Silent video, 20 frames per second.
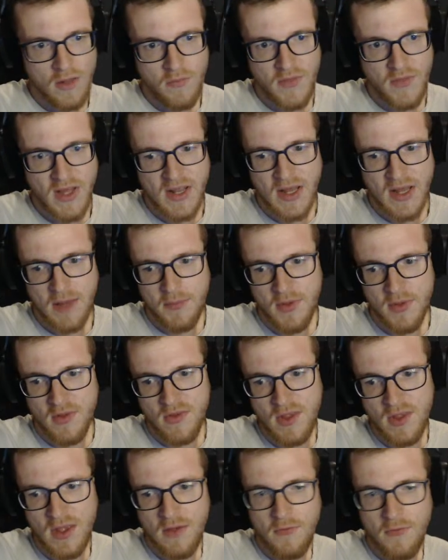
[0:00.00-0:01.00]
That happens
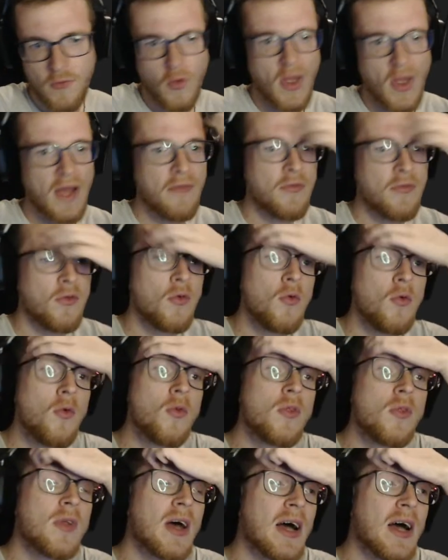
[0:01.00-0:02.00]
if you have 2
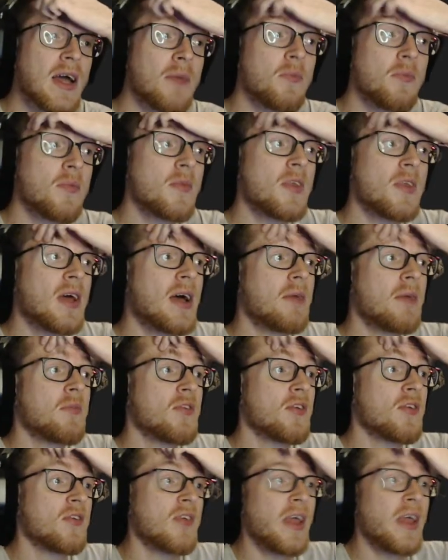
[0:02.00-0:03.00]
times
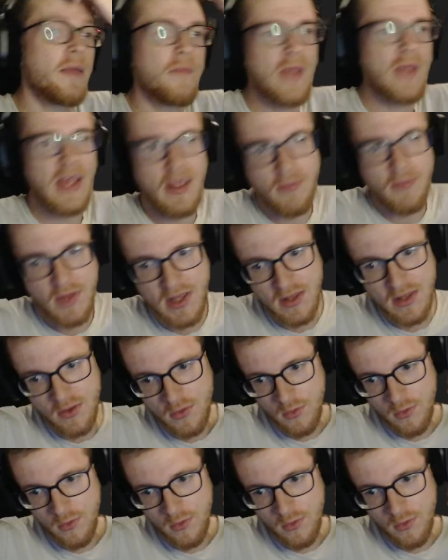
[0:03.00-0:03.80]
the same name in 2